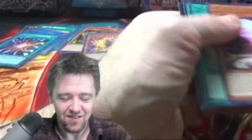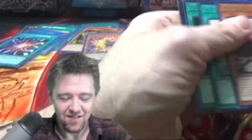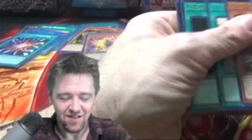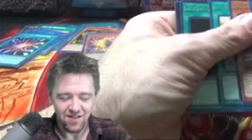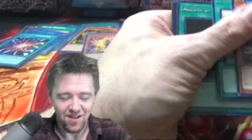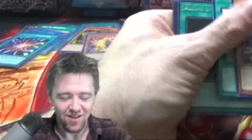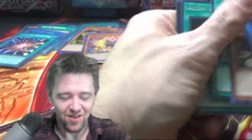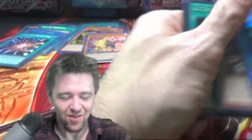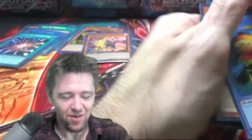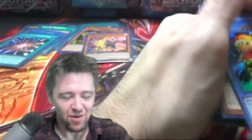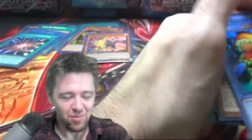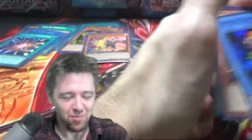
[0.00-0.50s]

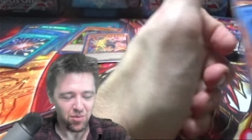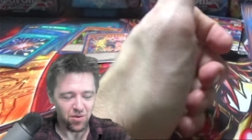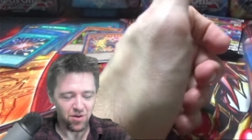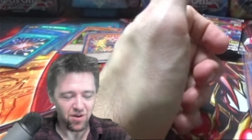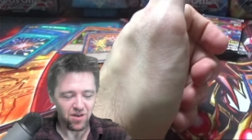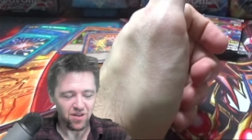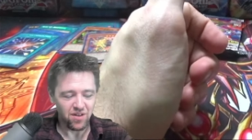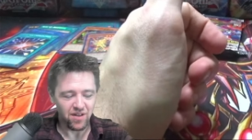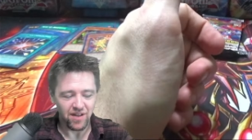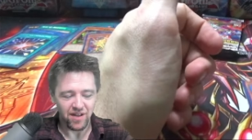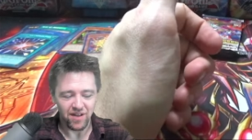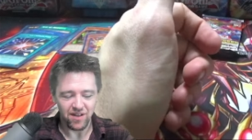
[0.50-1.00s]
Hungry Burger,
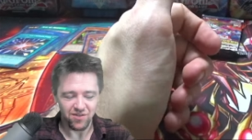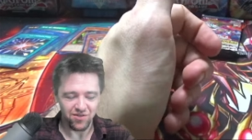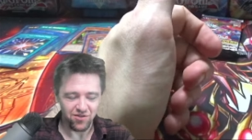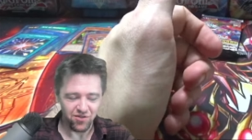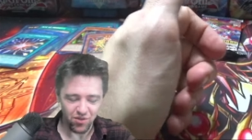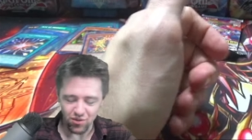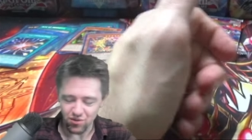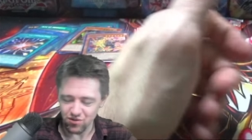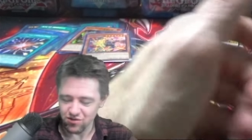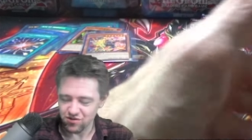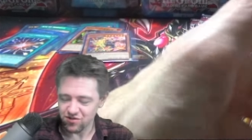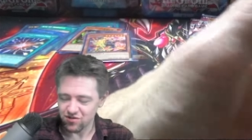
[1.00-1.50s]
like a
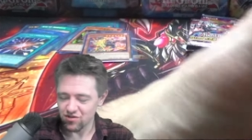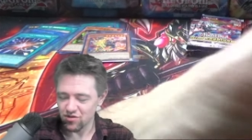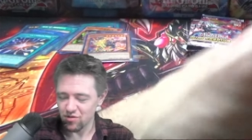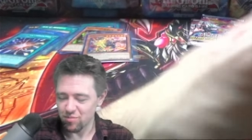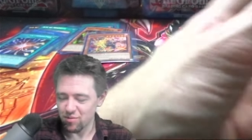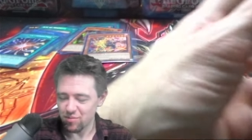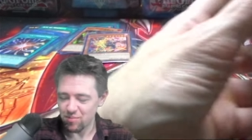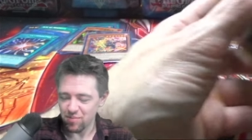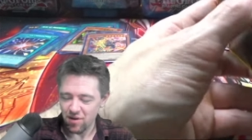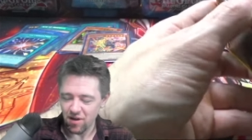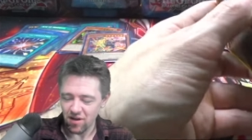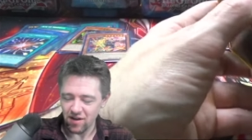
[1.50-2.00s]
Zeus, Super
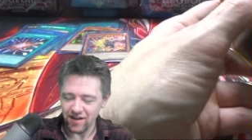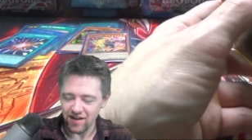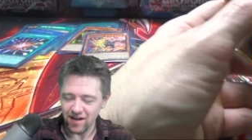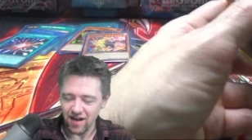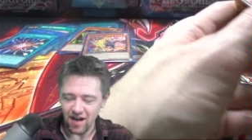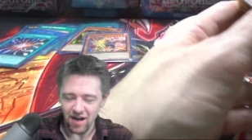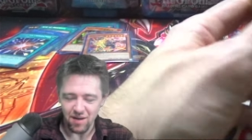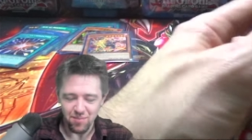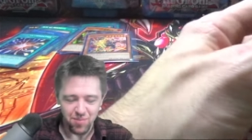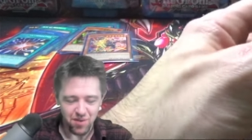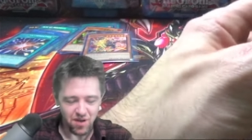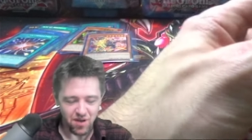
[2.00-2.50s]
Poly,
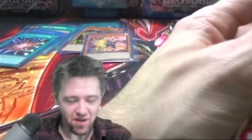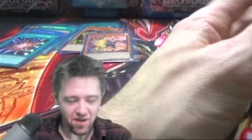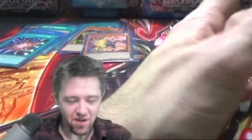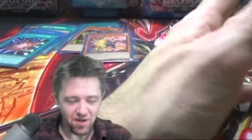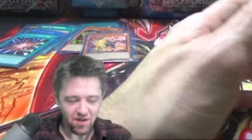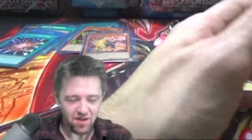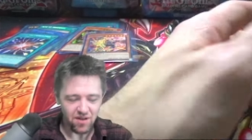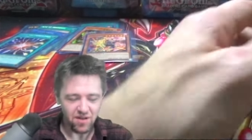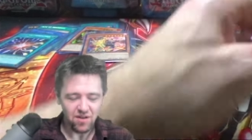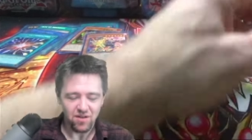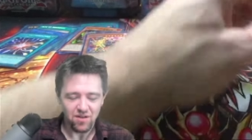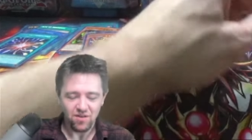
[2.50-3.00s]
IP,
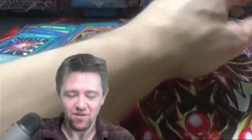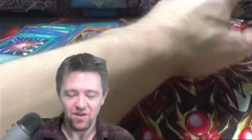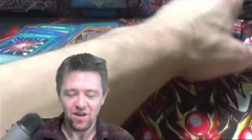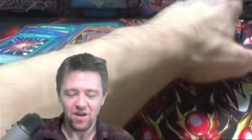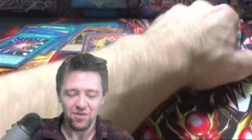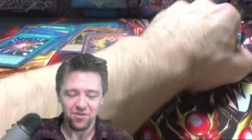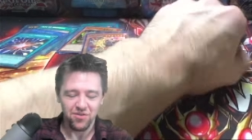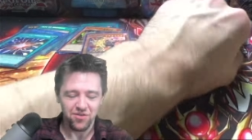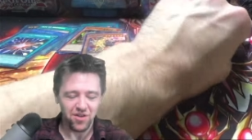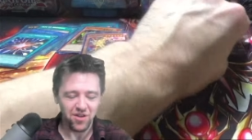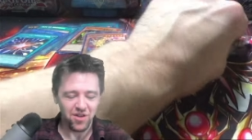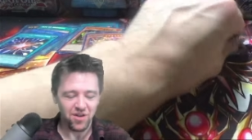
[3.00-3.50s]

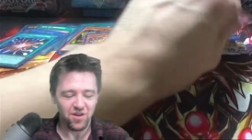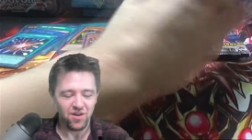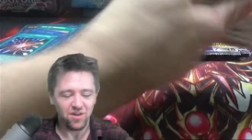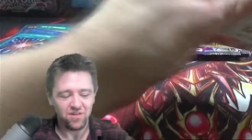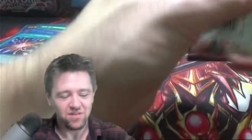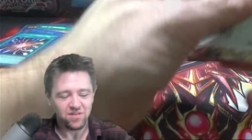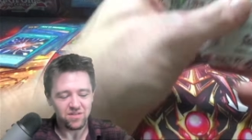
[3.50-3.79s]
Ground Xeno.